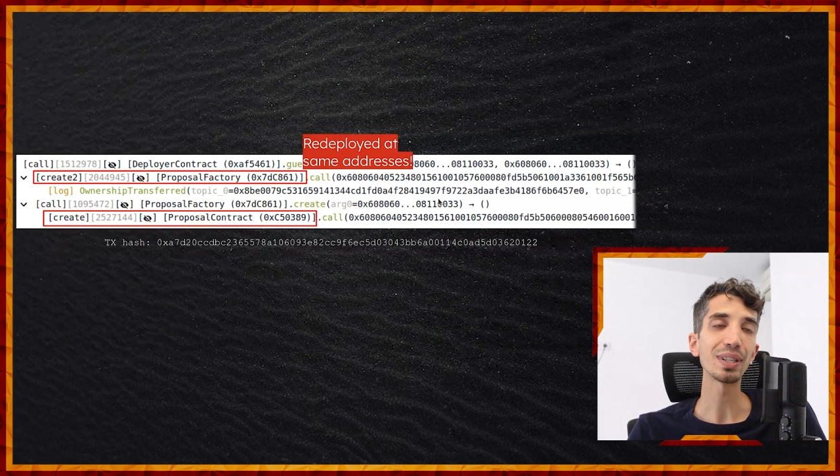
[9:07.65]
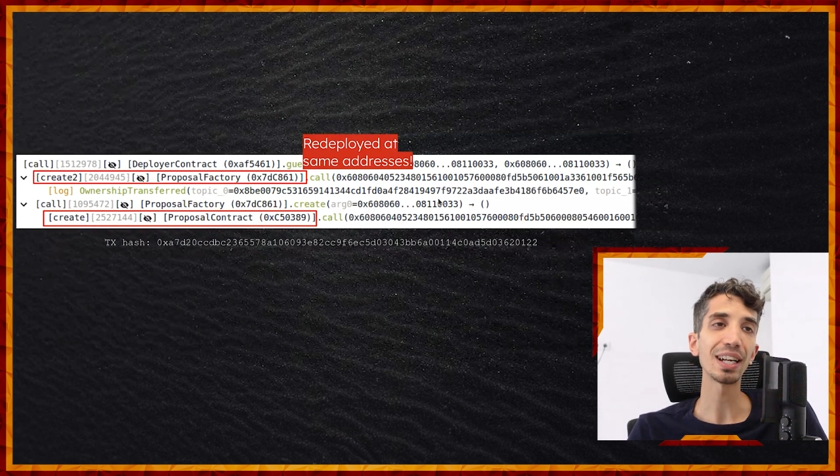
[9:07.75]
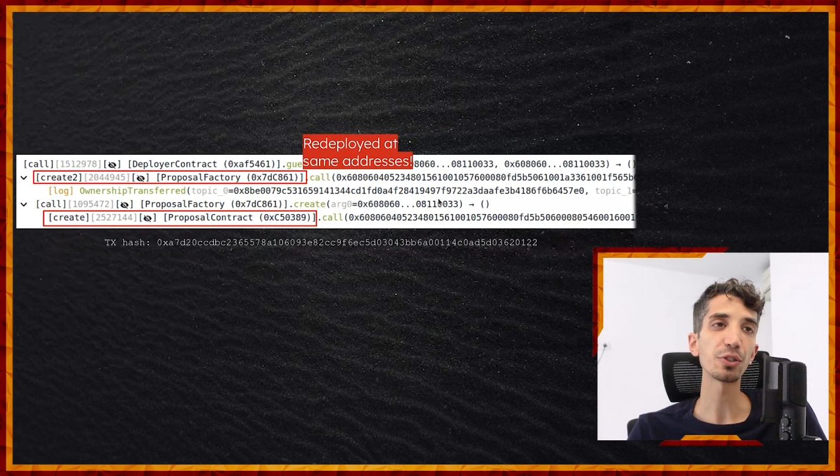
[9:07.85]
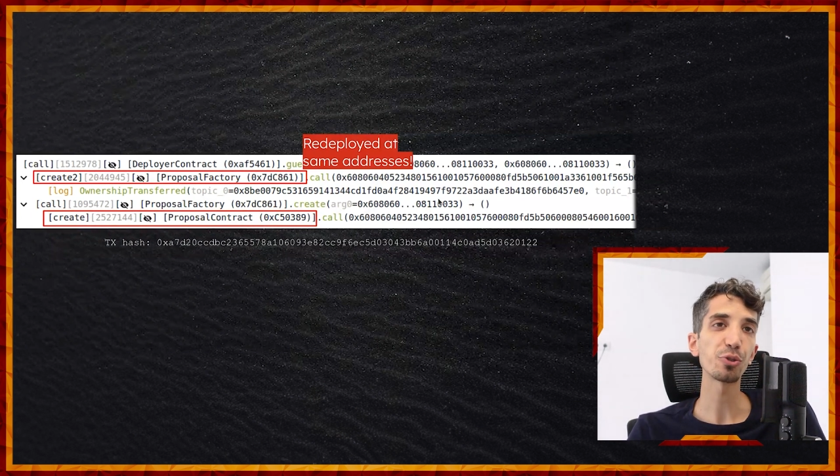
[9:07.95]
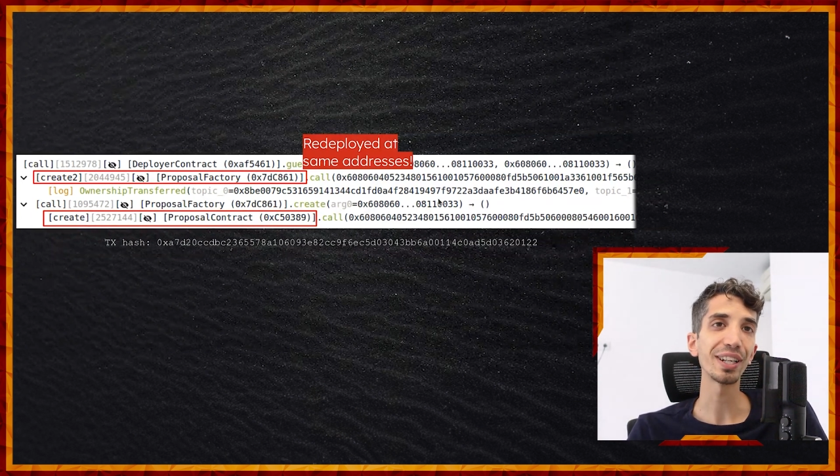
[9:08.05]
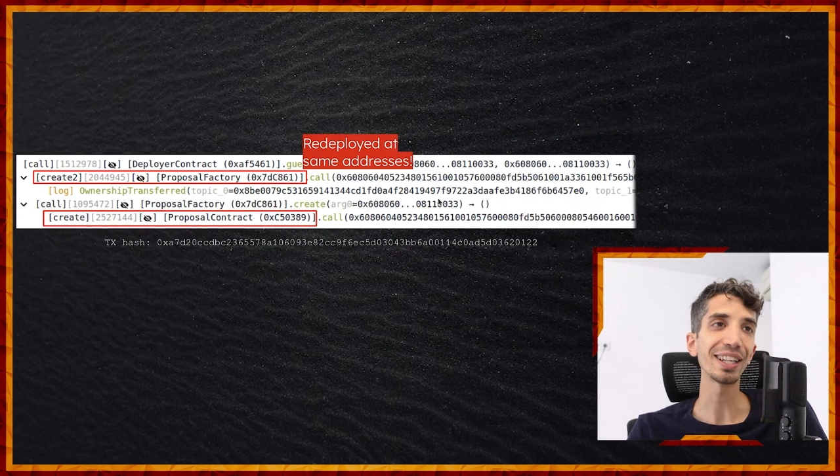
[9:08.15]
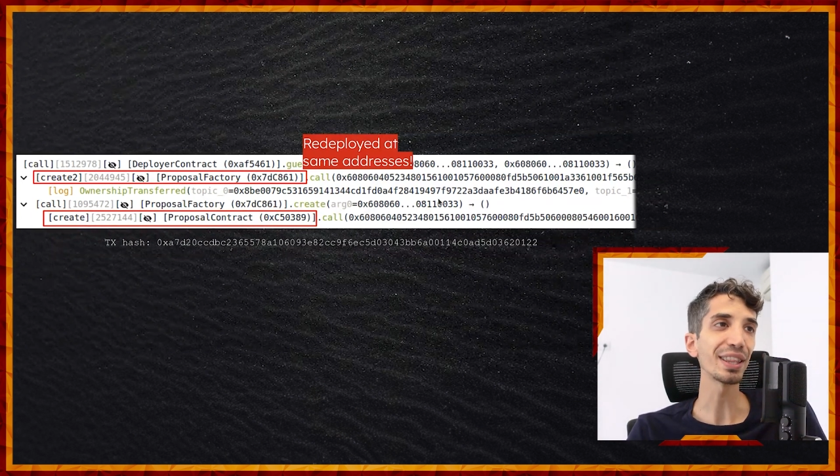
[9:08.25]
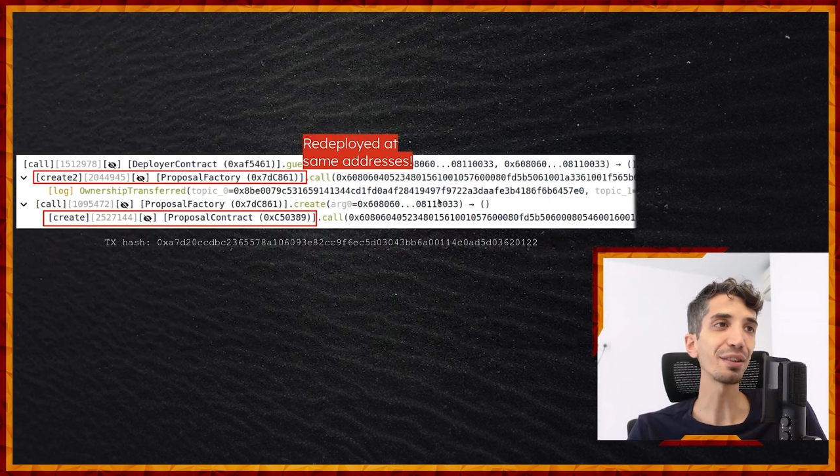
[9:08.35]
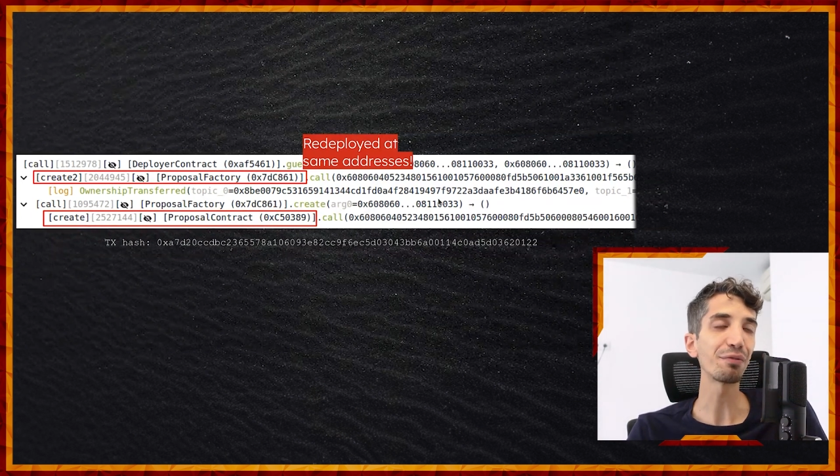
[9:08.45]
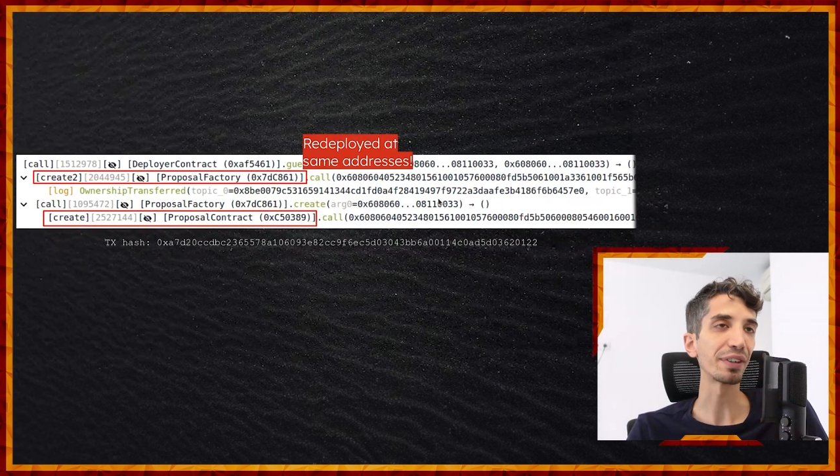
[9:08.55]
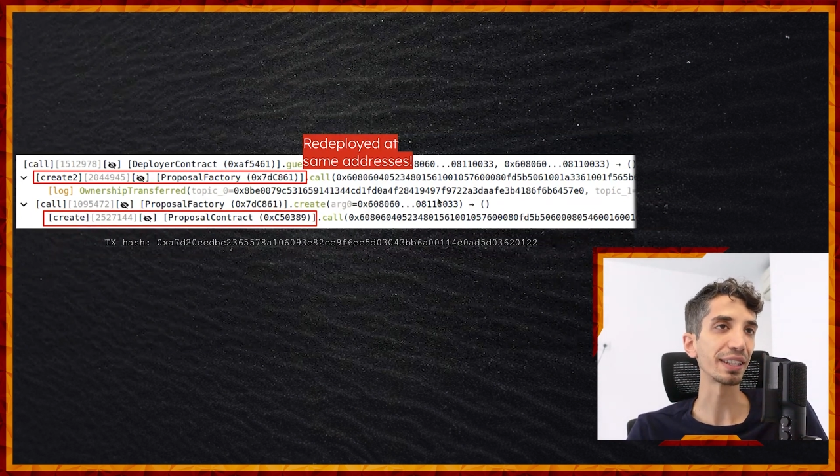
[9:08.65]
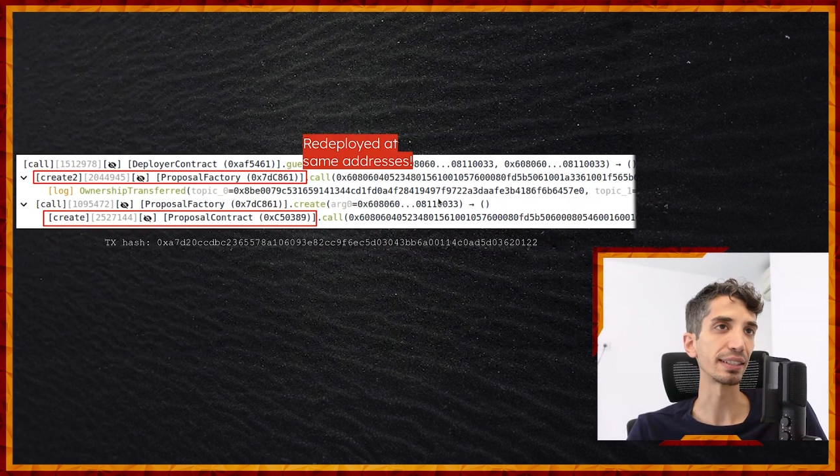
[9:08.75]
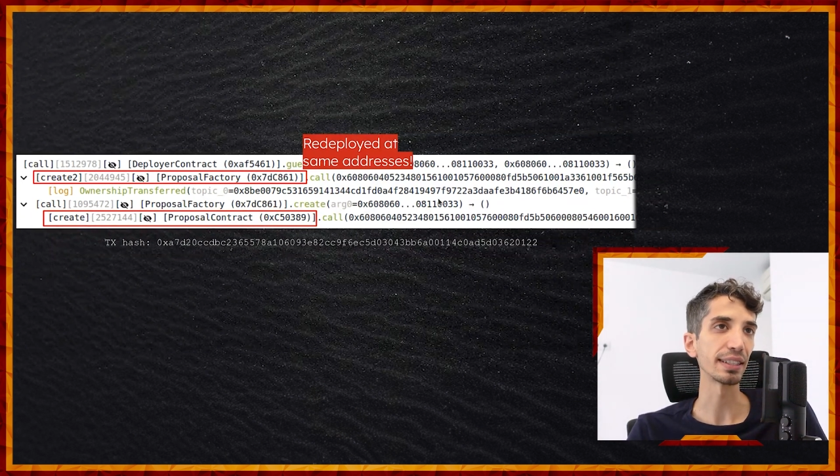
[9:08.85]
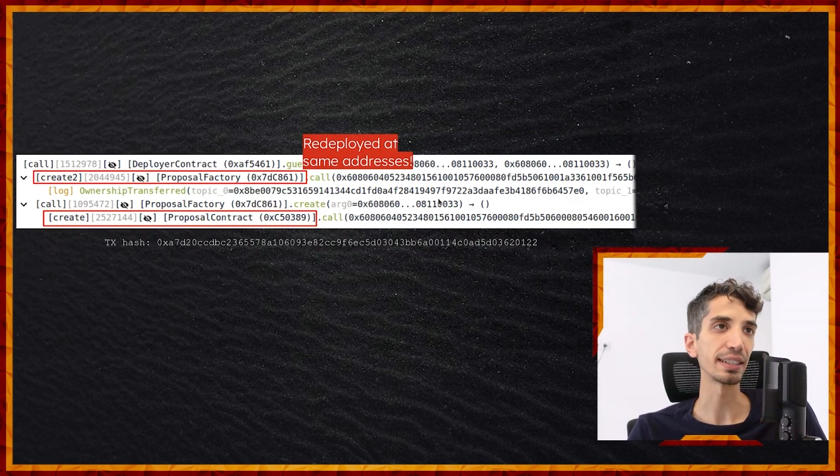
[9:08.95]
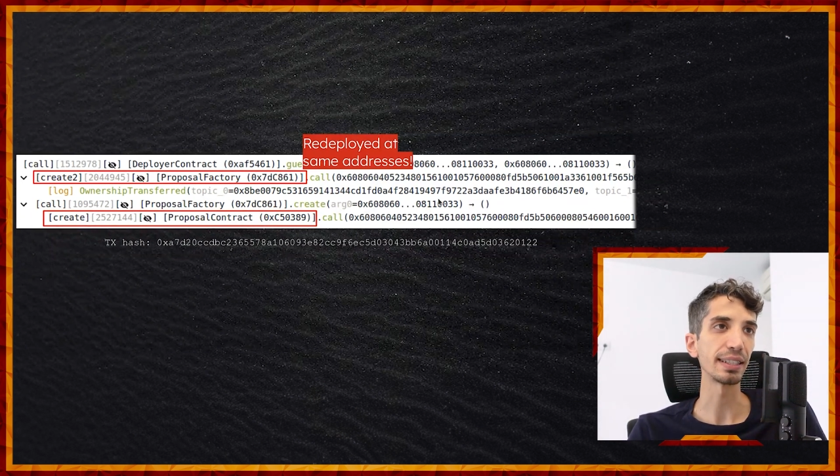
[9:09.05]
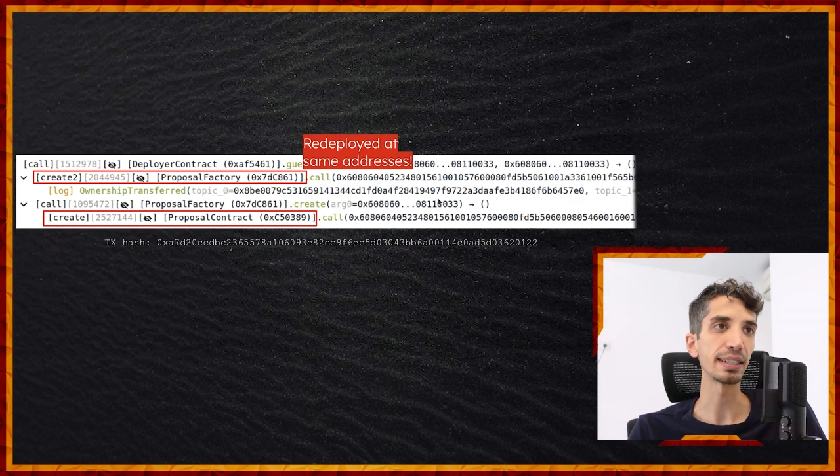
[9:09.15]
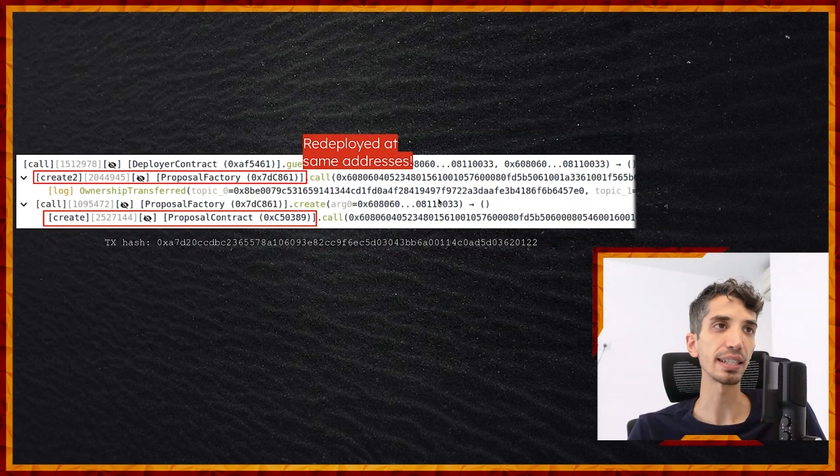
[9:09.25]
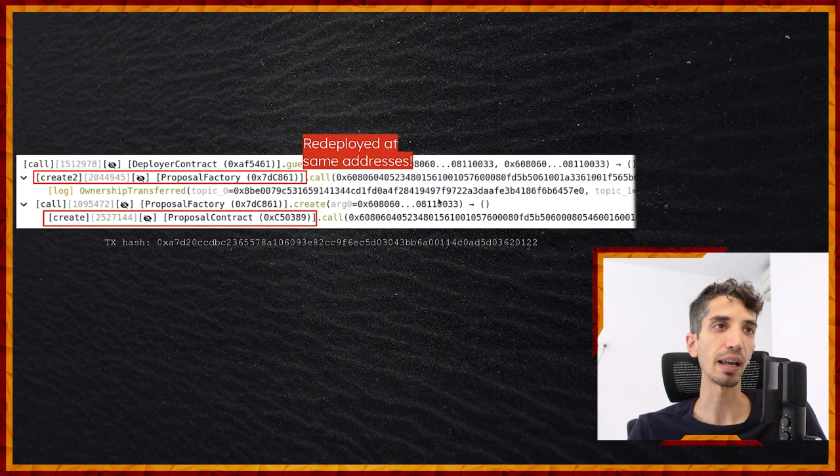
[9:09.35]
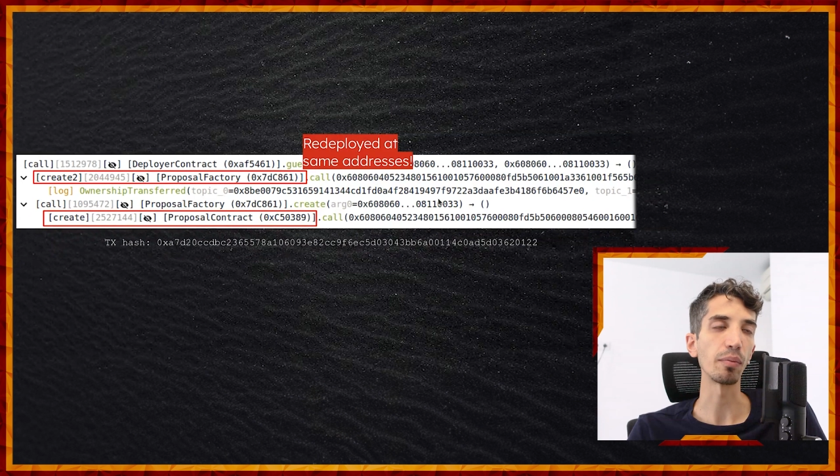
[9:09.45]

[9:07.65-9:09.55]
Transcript: actually different this time.